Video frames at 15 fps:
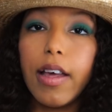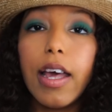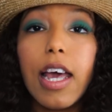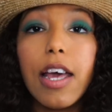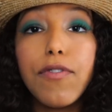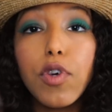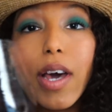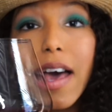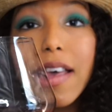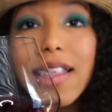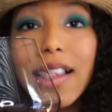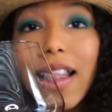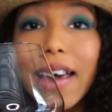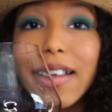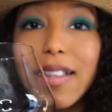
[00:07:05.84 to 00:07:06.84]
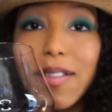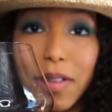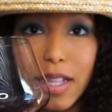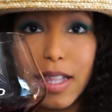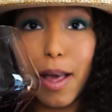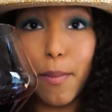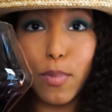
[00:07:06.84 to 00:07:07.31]
If you guys liked
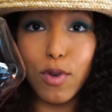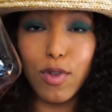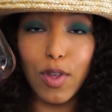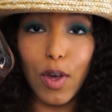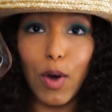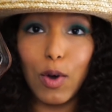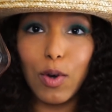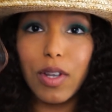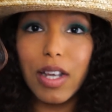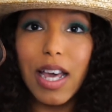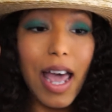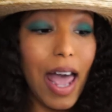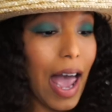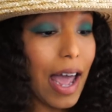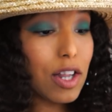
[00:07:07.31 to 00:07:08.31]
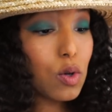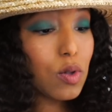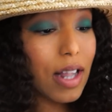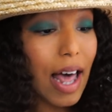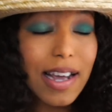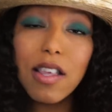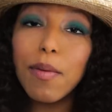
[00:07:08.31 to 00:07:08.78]
this episode and you
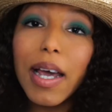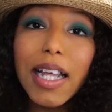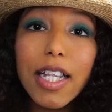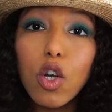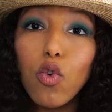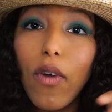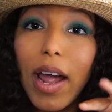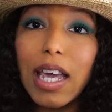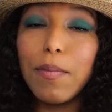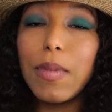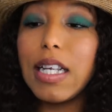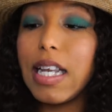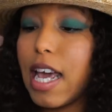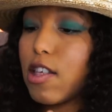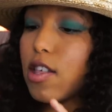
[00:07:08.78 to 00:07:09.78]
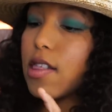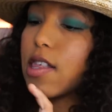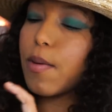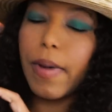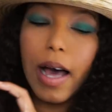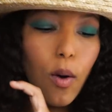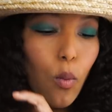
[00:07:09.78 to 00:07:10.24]
liked my little recommendations
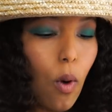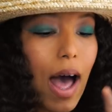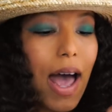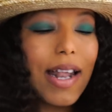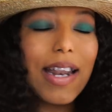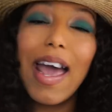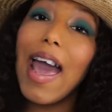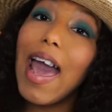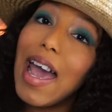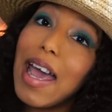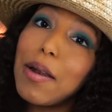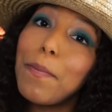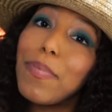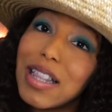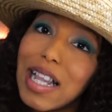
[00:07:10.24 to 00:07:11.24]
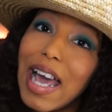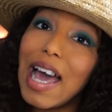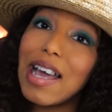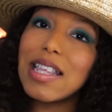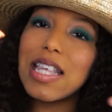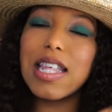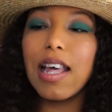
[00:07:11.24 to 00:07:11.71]
about wine and
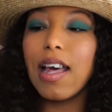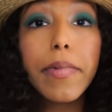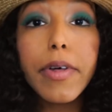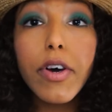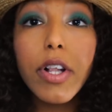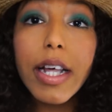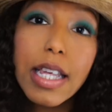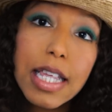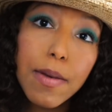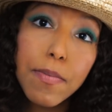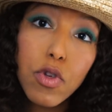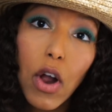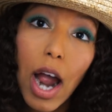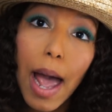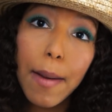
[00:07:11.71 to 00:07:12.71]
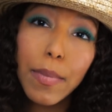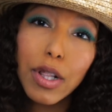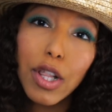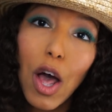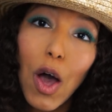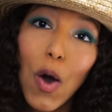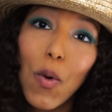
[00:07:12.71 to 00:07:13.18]
plants, click subscribe
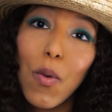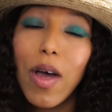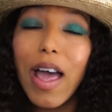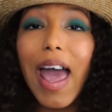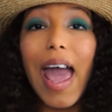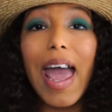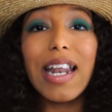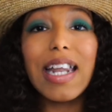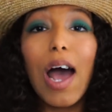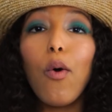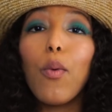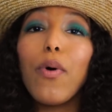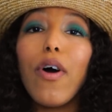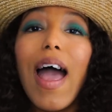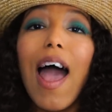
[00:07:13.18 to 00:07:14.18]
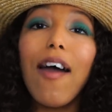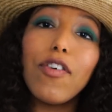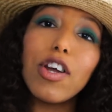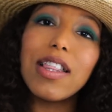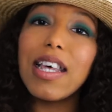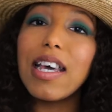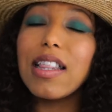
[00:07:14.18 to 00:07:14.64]
below, and I will put
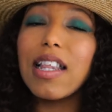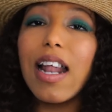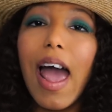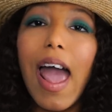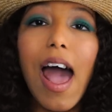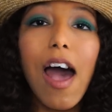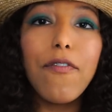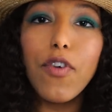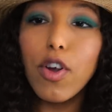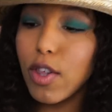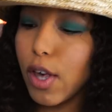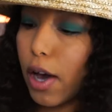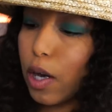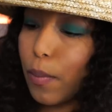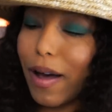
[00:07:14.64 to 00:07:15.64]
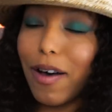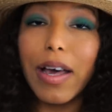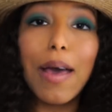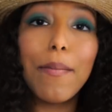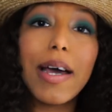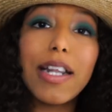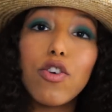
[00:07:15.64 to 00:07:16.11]
everything that I ever talk about
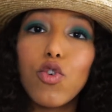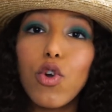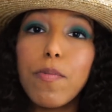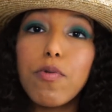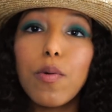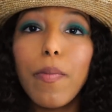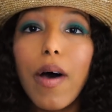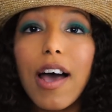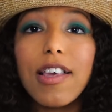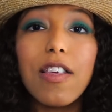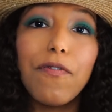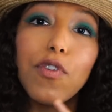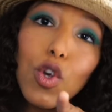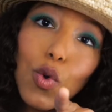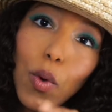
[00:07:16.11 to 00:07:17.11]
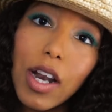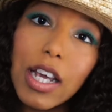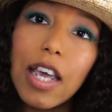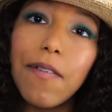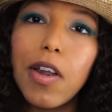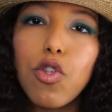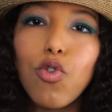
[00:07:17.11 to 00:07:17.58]
in my description box if you want to
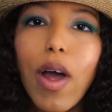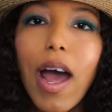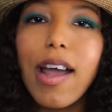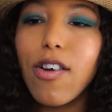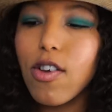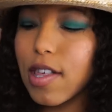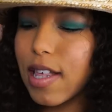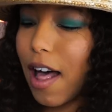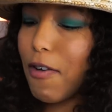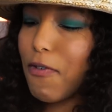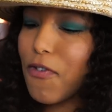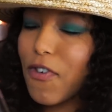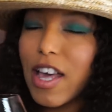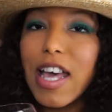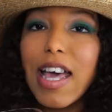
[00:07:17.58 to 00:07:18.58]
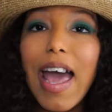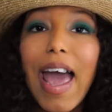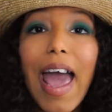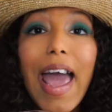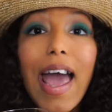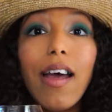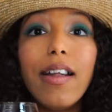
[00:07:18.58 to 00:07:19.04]
give it a try yourself.
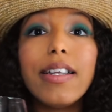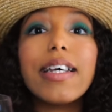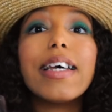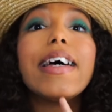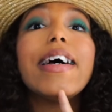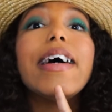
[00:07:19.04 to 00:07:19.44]
And